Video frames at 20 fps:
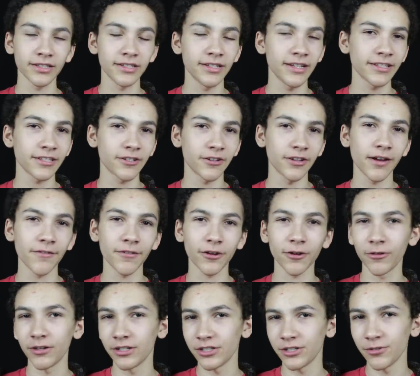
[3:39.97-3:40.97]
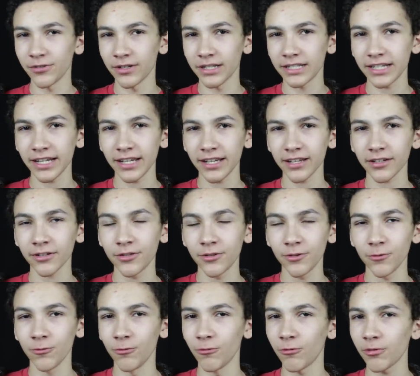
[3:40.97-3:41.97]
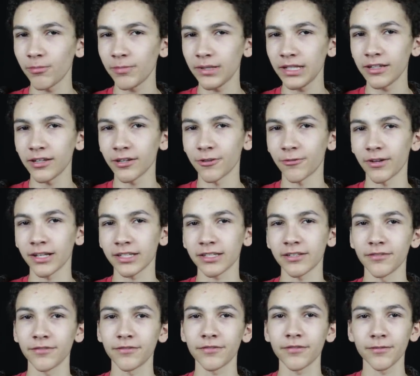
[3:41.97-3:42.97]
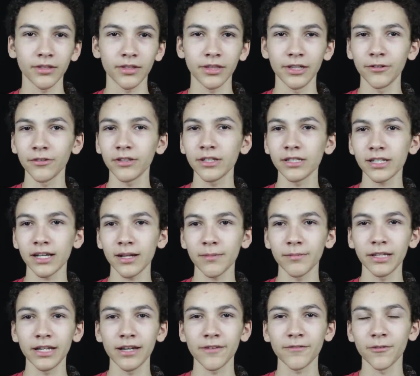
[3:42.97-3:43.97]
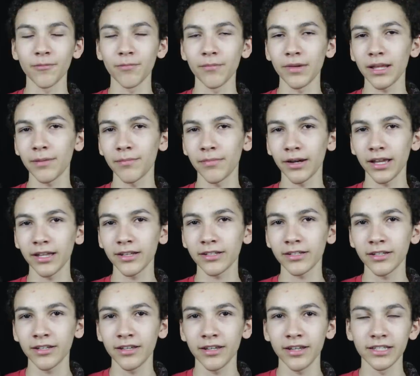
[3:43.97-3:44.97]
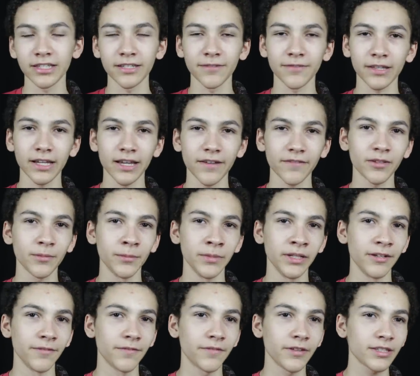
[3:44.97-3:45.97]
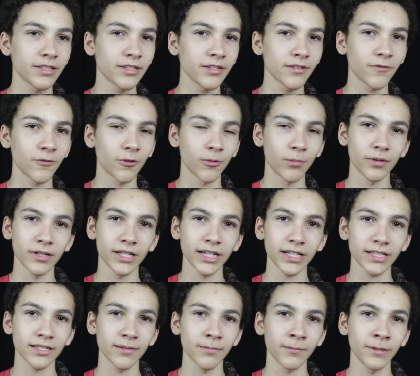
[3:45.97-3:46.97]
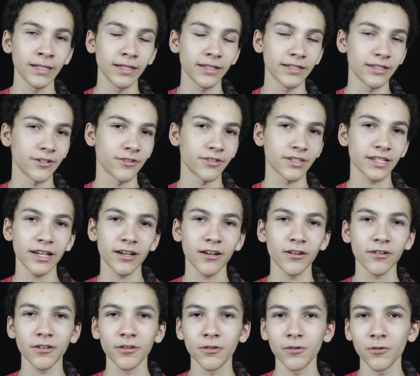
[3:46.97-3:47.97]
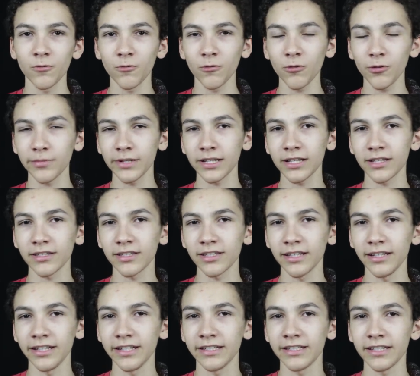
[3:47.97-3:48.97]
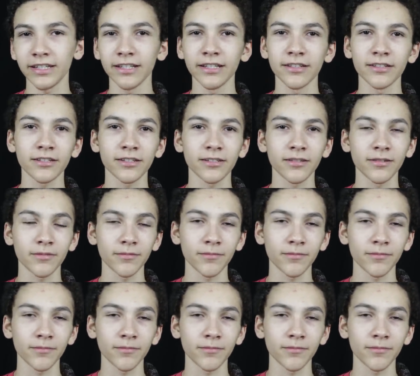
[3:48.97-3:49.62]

Snakes are never going to attack or be aggressive. The only time they ever may bite is if they have to be defensive or protect something because they're scared or because they need to eat.